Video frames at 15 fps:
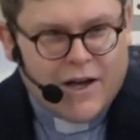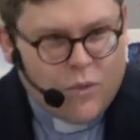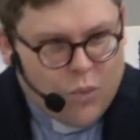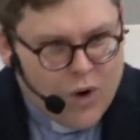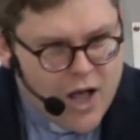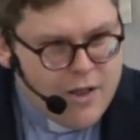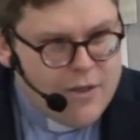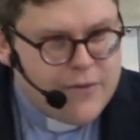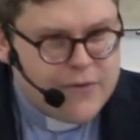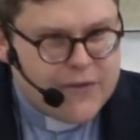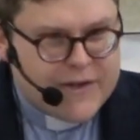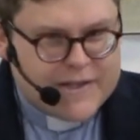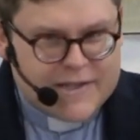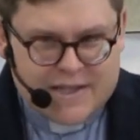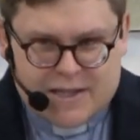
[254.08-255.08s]
wealth
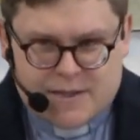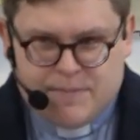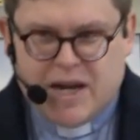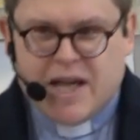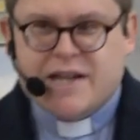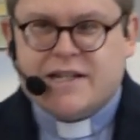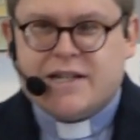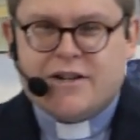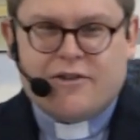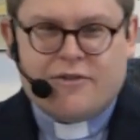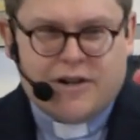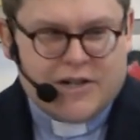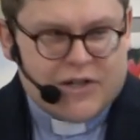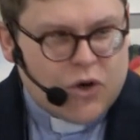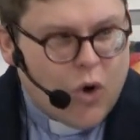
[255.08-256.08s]
and
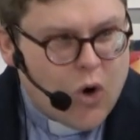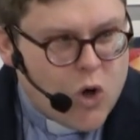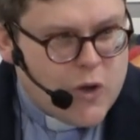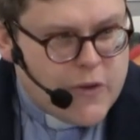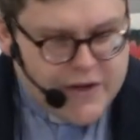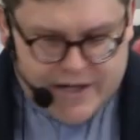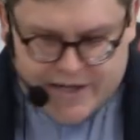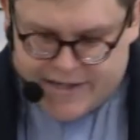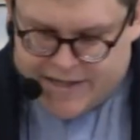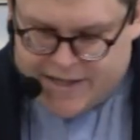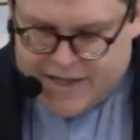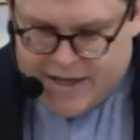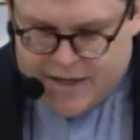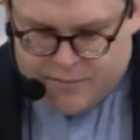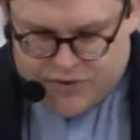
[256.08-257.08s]
splendor and all that it
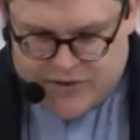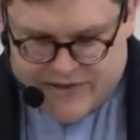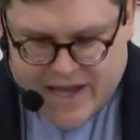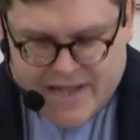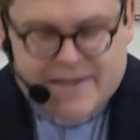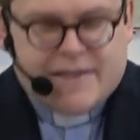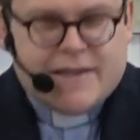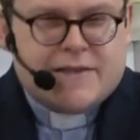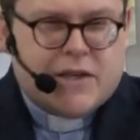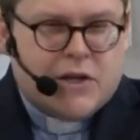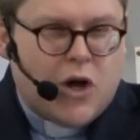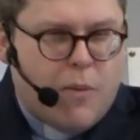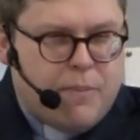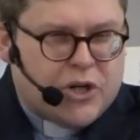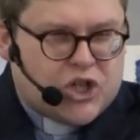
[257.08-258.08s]
presents as
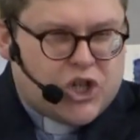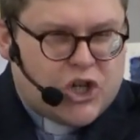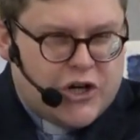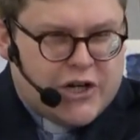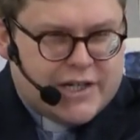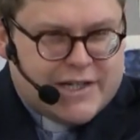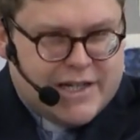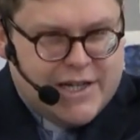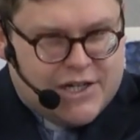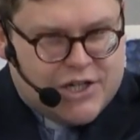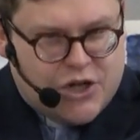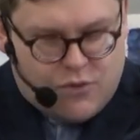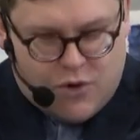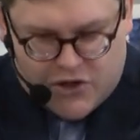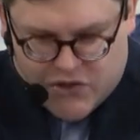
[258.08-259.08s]
an opportunity
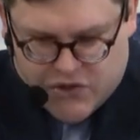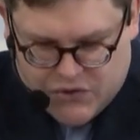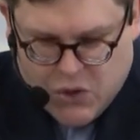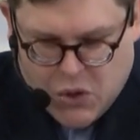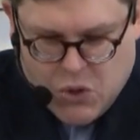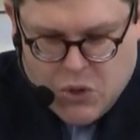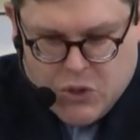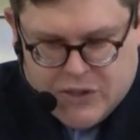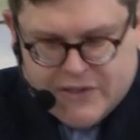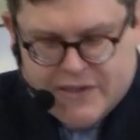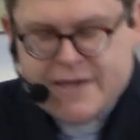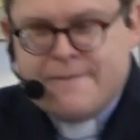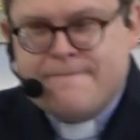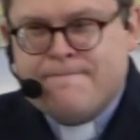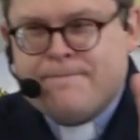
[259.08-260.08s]
to our souls
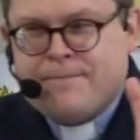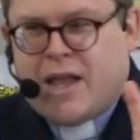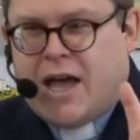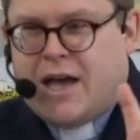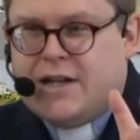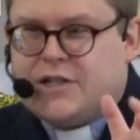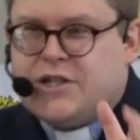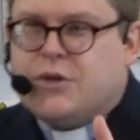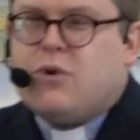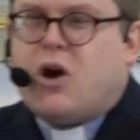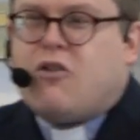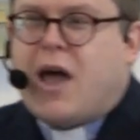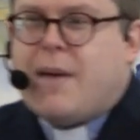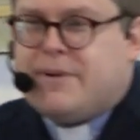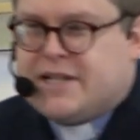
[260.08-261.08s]
and to
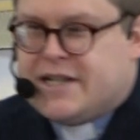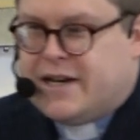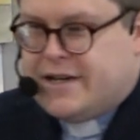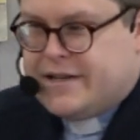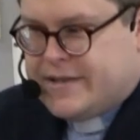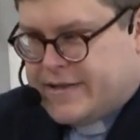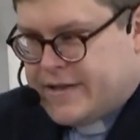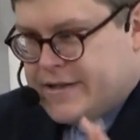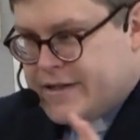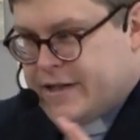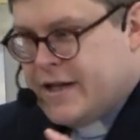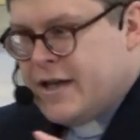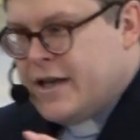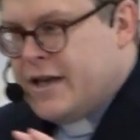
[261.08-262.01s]
our appetites. And